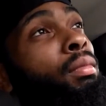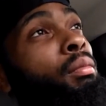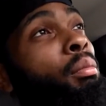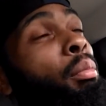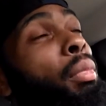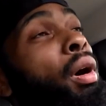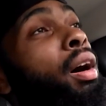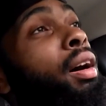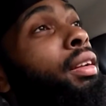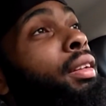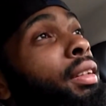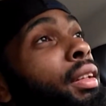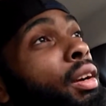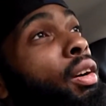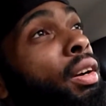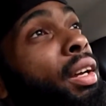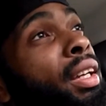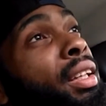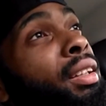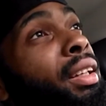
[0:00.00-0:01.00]
But you know,
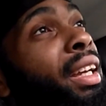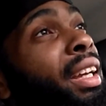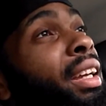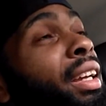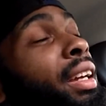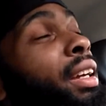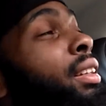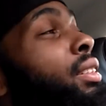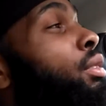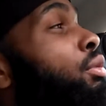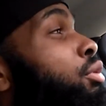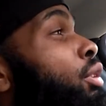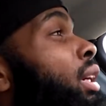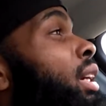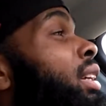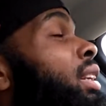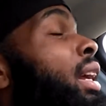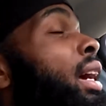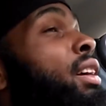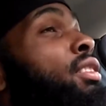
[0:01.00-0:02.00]
he is a freak
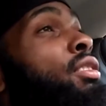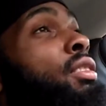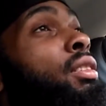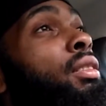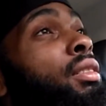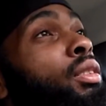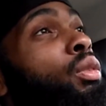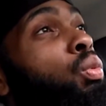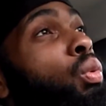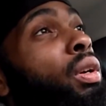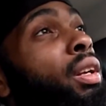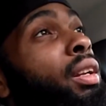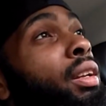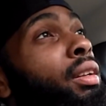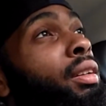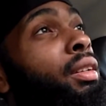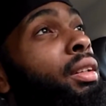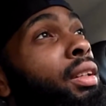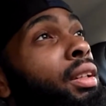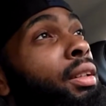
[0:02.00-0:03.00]
of nature. He's one of the
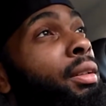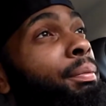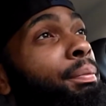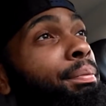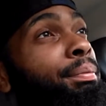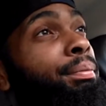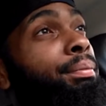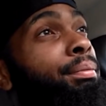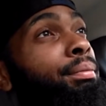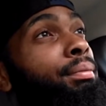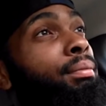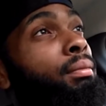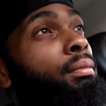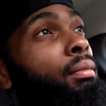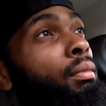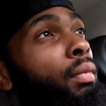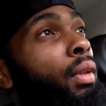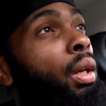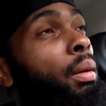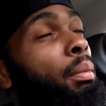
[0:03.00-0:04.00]

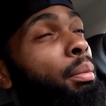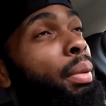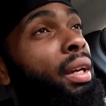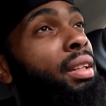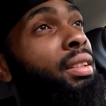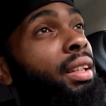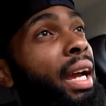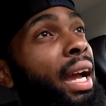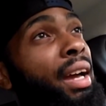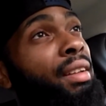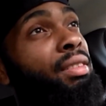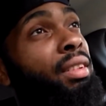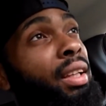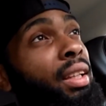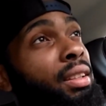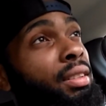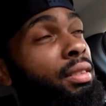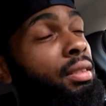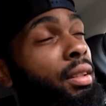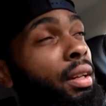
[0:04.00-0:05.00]
best
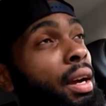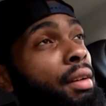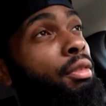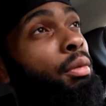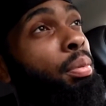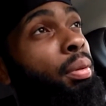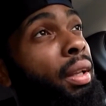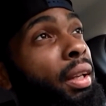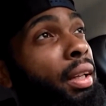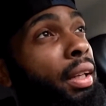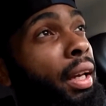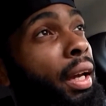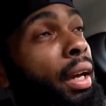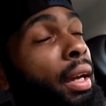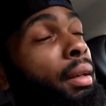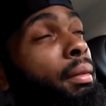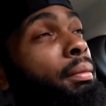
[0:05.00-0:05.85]
athletes to ever play the game.